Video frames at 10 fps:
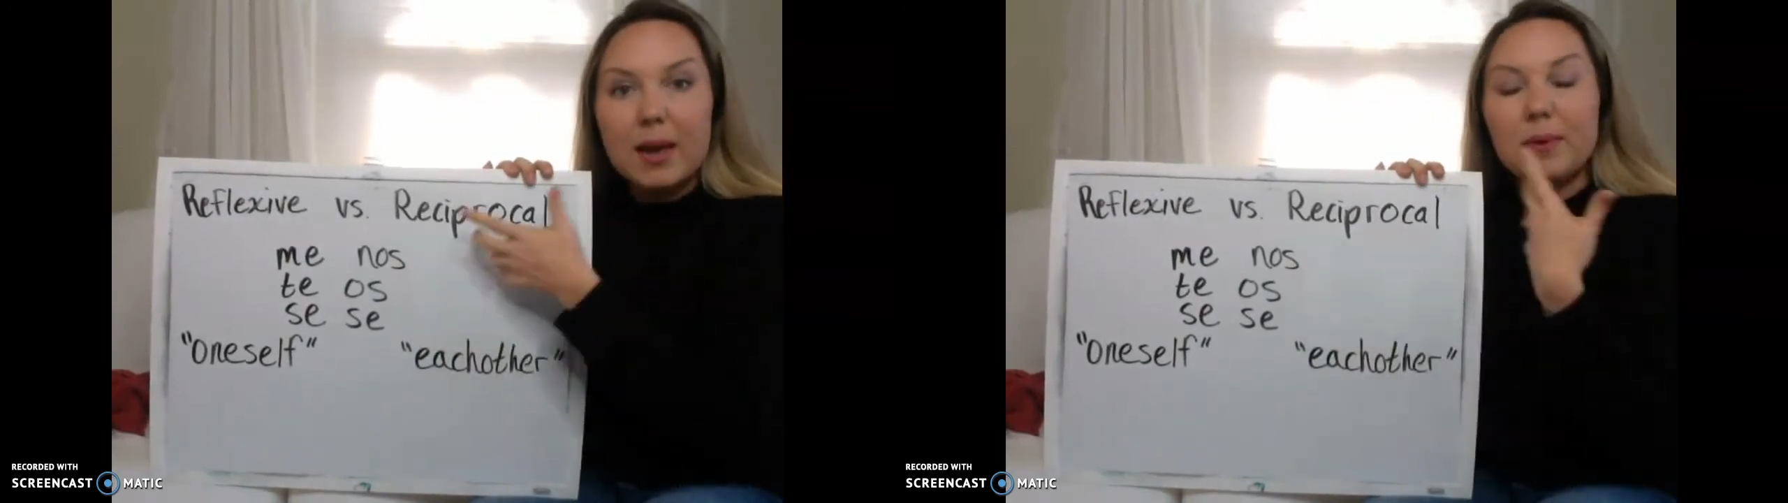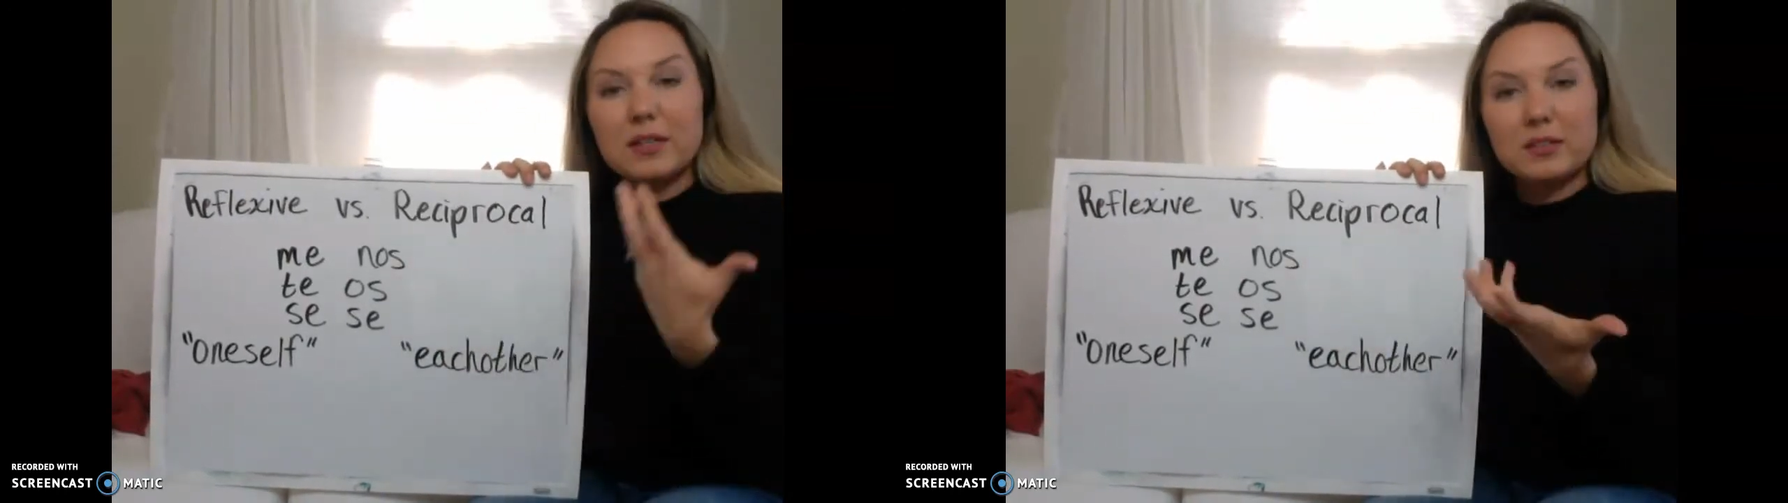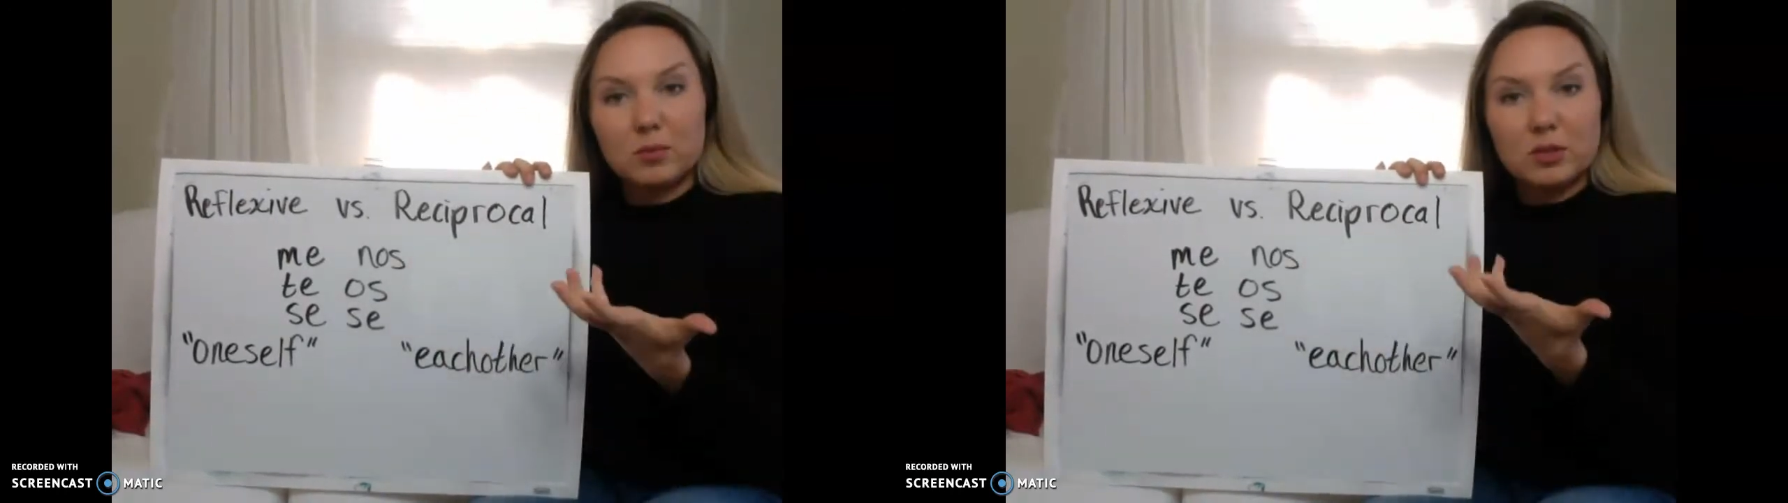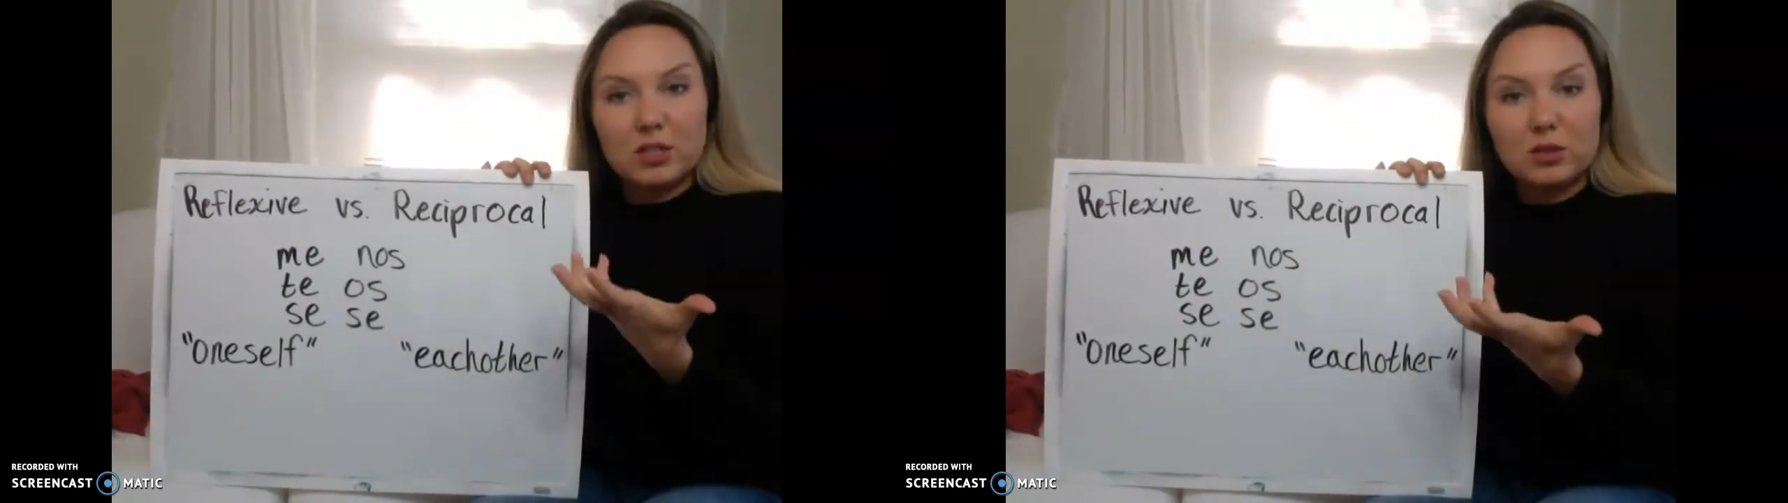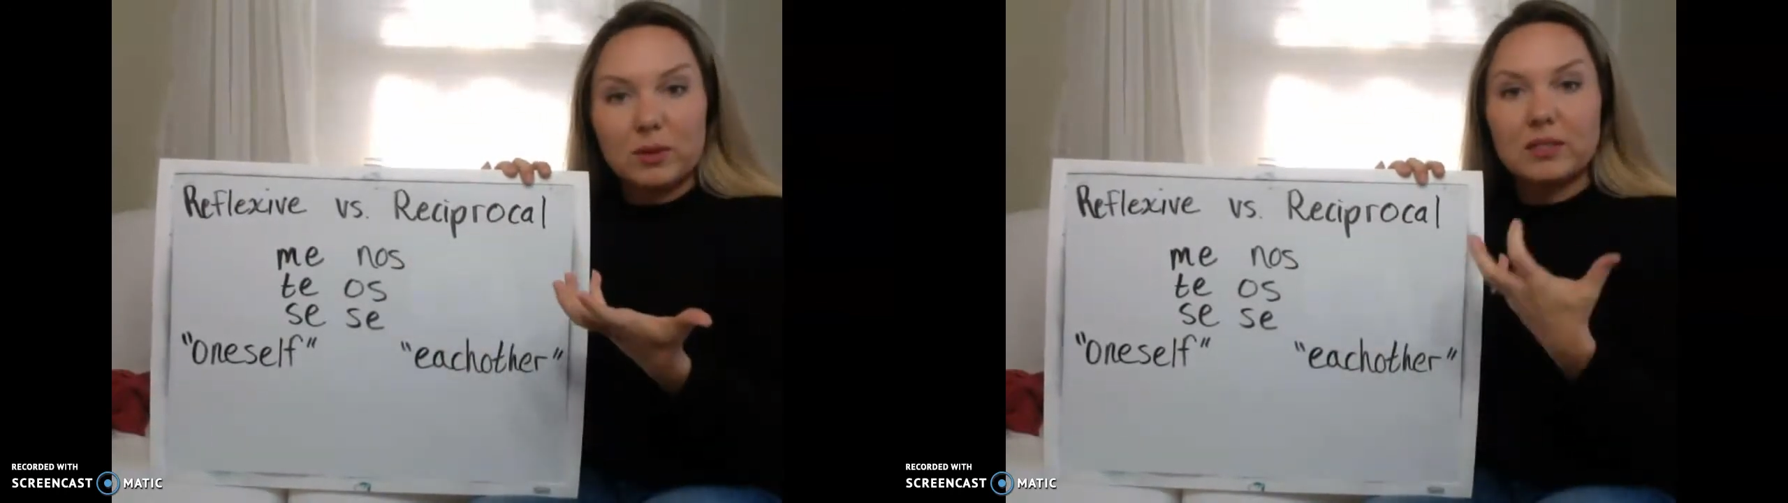because someone
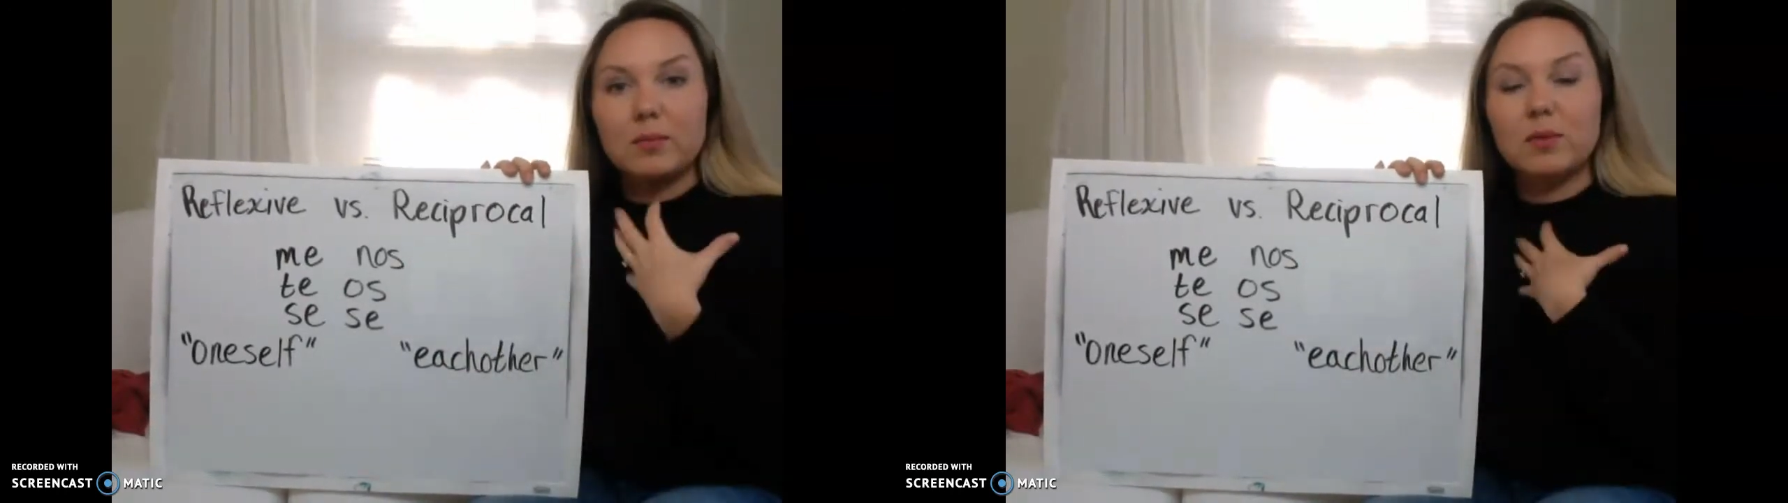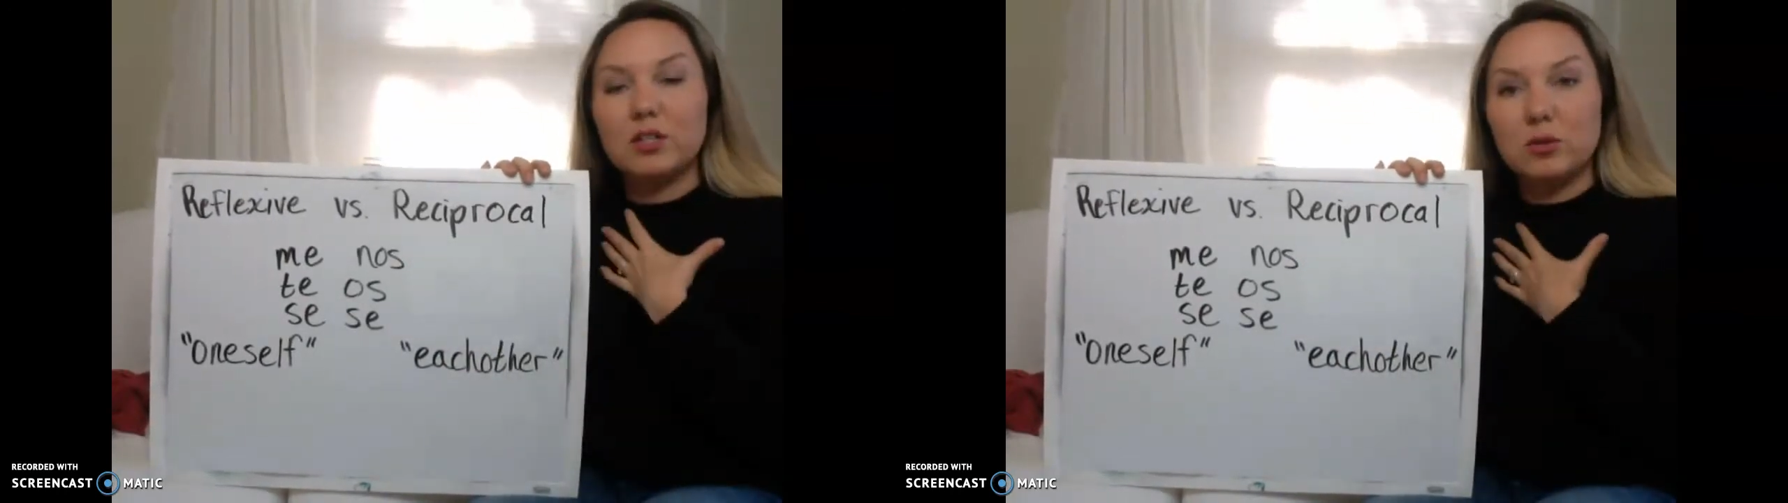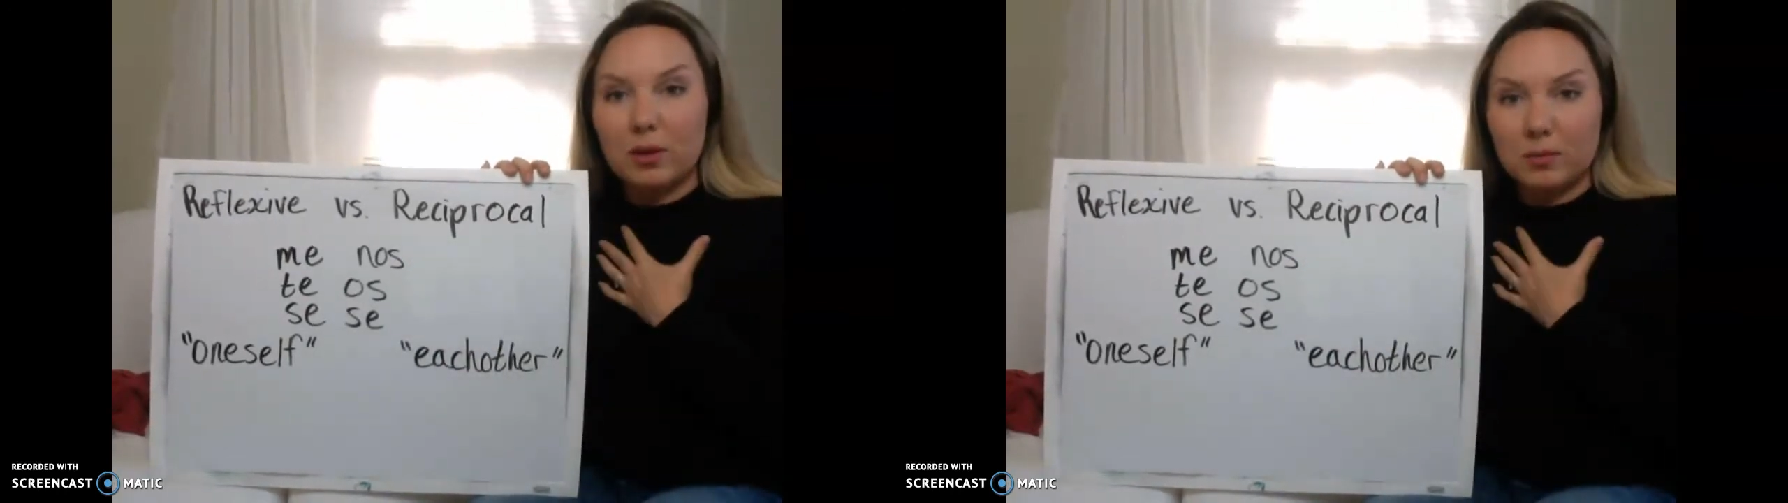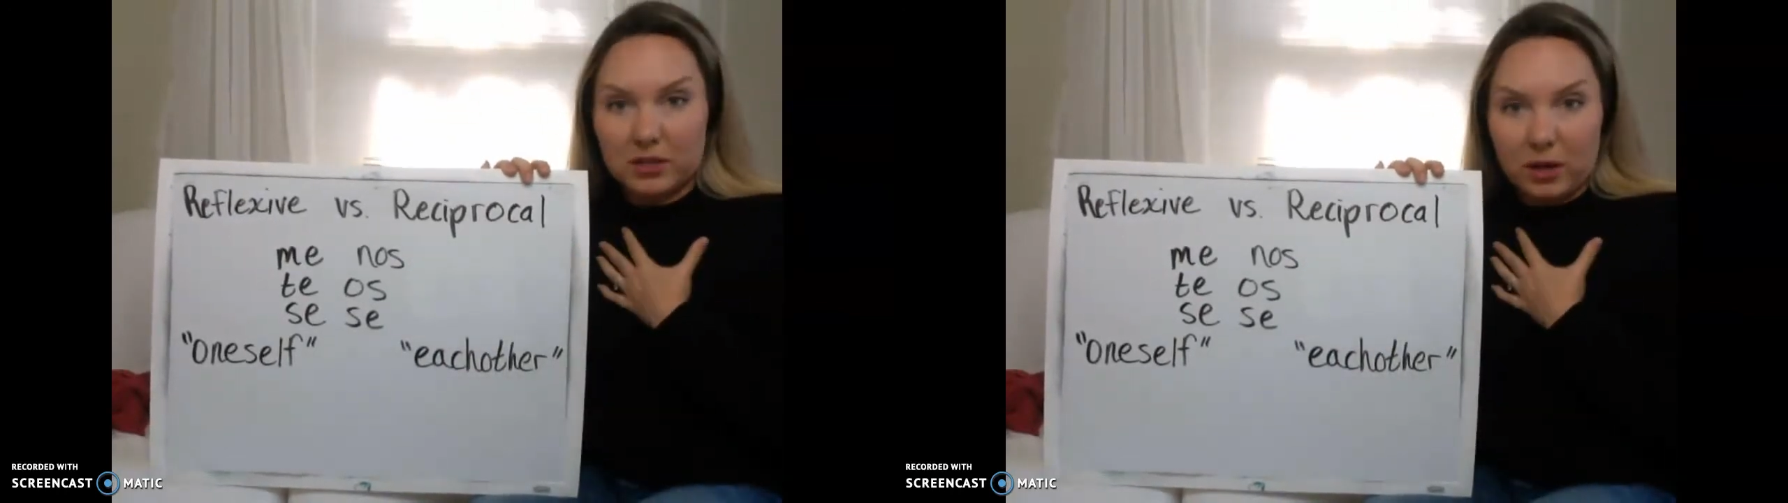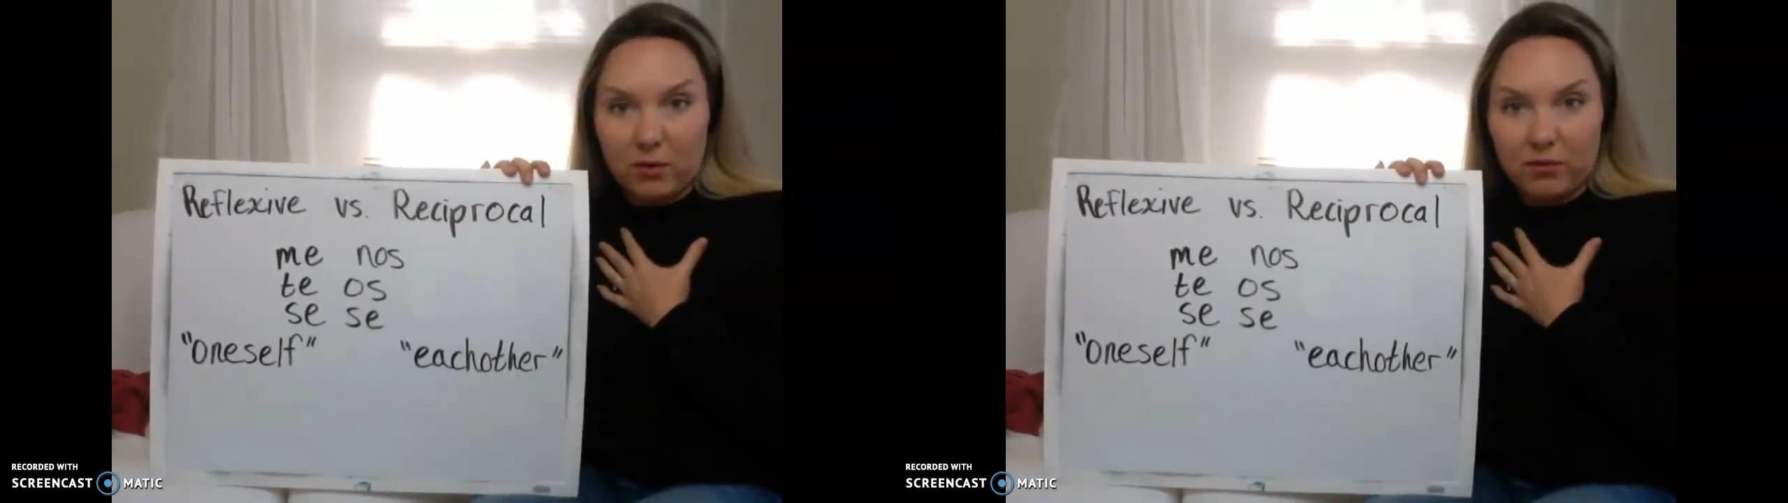is doing something to
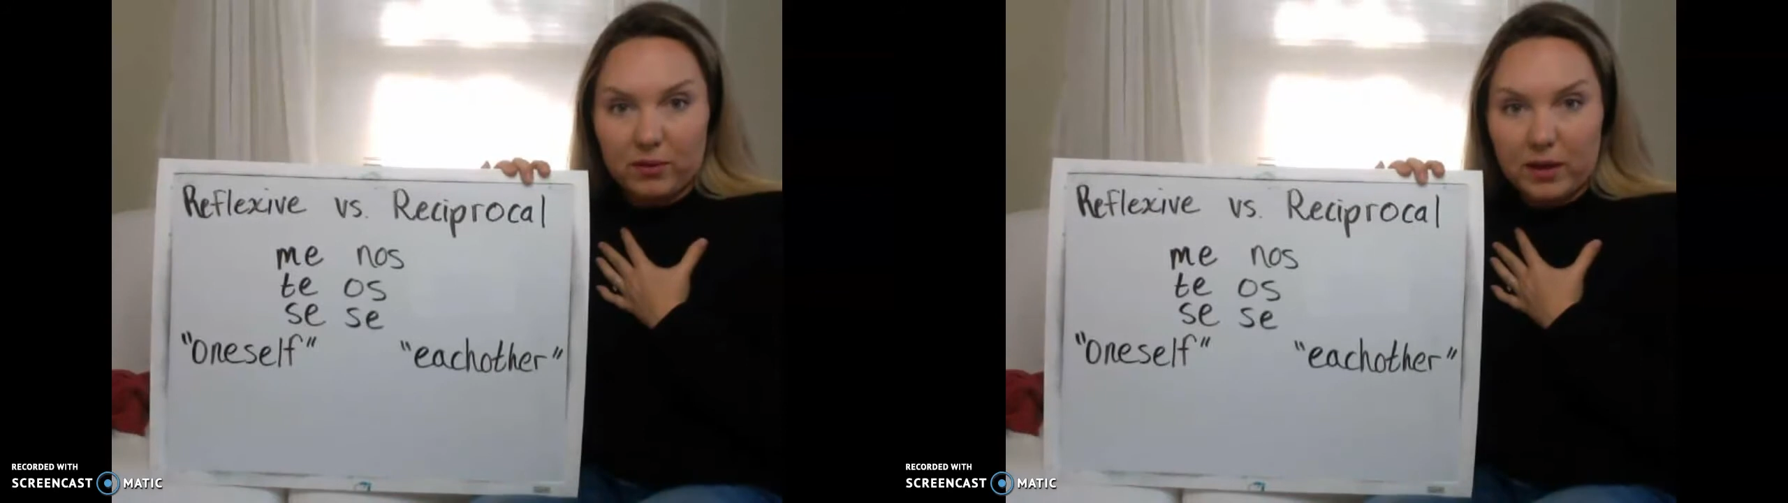themselves.